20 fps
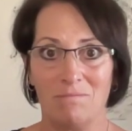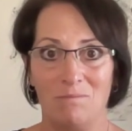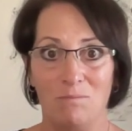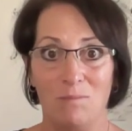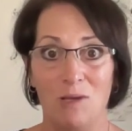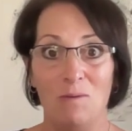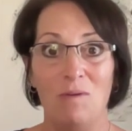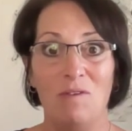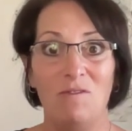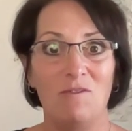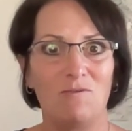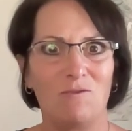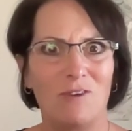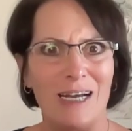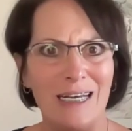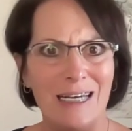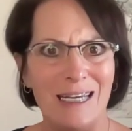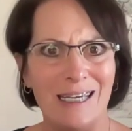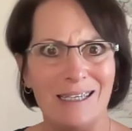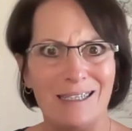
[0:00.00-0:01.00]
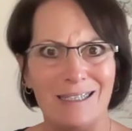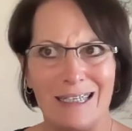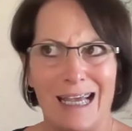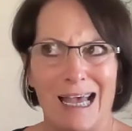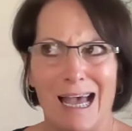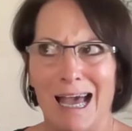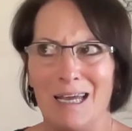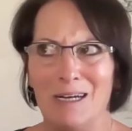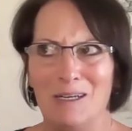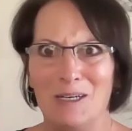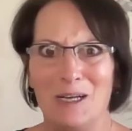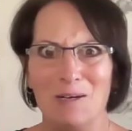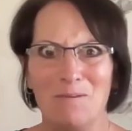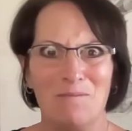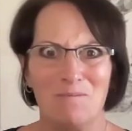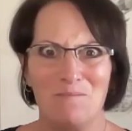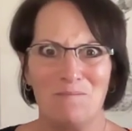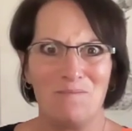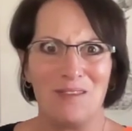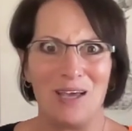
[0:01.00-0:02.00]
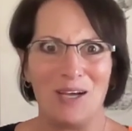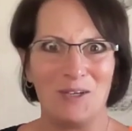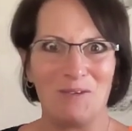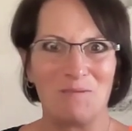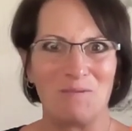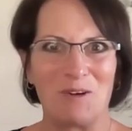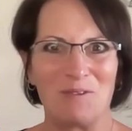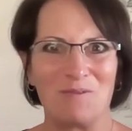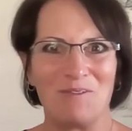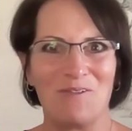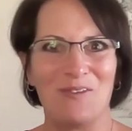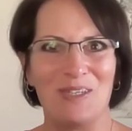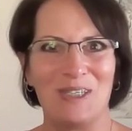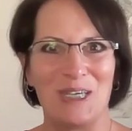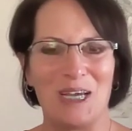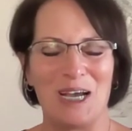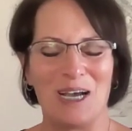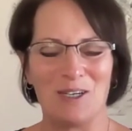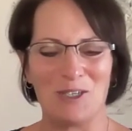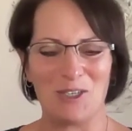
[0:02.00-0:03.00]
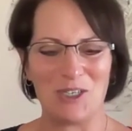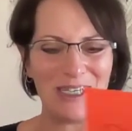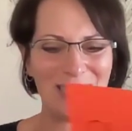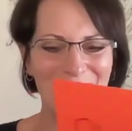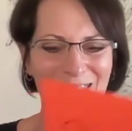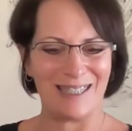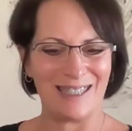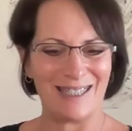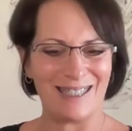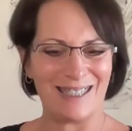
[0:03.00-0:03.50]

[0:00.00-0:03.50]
Maybe even radiant. I don't know. That could work for physiology.